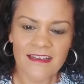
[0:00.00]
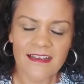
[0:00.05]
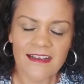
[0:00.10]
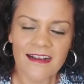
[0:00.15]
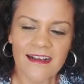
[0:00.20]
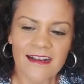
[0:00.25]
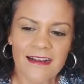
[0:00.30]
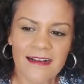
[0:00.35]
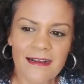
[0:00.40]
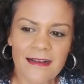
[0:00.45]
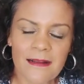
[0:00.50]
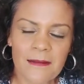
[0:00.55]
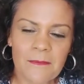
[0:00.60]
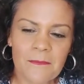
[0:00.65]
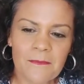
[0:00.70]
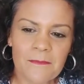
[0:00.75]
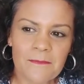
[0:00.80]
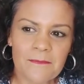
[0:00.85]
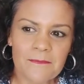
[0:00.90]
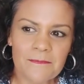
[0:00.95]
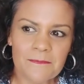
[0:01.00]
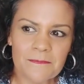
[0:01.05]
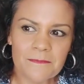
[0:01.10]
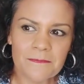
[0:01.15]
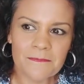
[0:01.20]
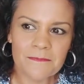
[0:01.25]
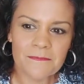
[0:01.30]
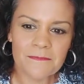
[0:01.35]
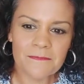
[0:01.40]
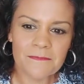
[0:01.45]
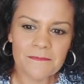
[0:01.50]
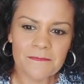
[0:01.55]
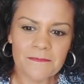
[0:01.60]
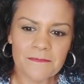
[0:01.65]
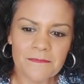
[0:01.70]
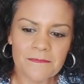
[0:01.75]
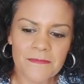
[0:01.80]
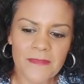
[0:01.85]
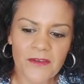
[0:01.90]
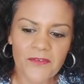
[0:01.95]
A
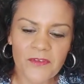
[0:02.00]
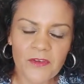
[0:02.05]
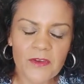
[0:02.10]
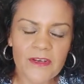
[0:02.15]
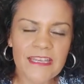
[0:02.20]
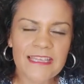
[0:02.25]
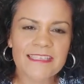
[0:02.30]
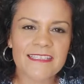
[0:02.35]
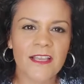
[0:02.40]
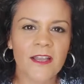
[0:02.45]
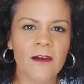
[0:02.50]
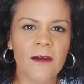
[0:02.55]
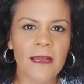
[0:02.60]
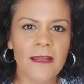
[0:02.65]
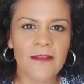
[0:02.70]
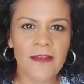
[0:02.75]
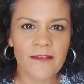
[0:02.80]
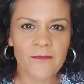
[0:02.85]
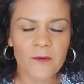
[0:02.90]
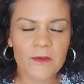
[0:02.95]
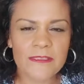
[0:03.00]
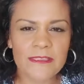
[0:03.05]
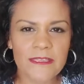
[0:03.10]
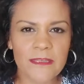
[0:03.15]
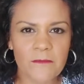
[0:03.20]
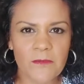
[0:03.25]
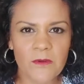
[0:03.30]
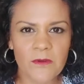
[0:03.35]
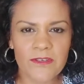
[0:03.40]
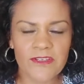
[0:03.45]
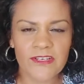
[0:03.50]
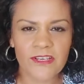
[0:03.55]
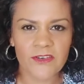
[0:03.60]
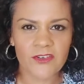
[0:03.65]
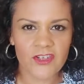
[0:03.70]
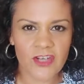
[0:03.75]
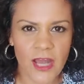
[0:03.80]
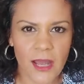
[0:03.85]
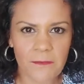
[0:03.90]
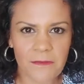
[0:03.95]
few days ago, I was in the mood to go
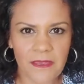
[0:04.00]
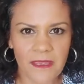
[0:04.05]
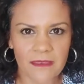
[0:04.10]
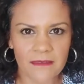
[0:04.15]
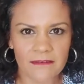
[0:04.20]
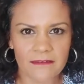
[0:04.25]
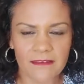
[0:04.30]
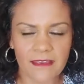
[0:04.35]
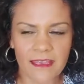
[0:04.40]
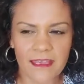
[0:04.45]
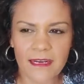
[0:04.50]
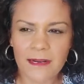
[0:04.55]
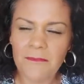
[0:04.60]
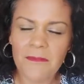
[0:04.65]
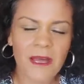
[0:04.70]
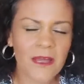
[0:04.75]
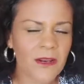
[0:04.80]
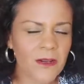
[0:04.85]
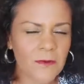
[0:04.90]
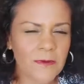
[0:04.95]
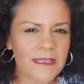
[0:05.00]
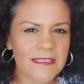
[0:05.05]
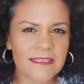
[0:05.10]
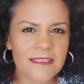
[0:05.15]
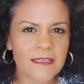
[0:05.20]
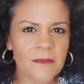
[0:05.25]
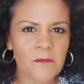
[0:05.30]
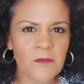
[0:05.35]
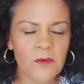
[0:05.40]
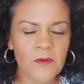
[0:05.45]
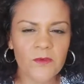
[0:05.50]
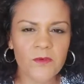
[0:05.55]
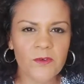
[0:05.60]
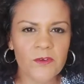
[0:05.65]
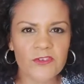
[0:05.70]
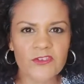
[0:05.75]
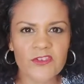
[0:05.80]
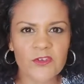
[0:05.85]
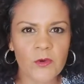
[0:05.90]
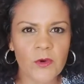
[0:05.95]
shopping, and I'm not always in the mood for
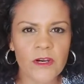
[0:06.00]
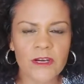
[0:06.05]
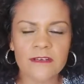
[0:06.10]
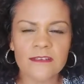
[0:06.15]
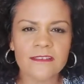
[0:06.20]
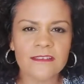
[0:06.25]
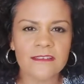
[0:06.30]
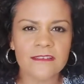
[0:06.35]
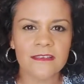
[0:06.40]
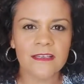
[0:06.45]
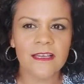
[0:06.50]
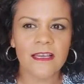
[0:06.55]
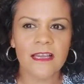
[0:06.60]
stores.